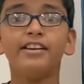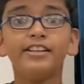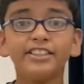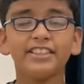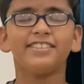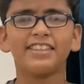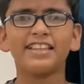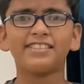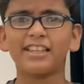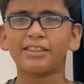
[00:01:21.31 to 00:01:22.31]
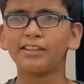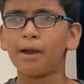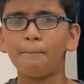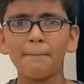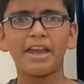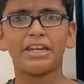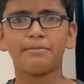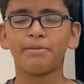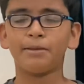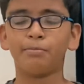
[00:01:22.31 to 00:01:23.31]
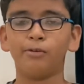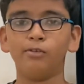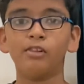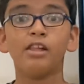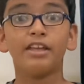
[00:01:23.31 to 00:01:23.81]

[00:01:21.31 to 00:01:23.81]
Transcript: she sees that there are many people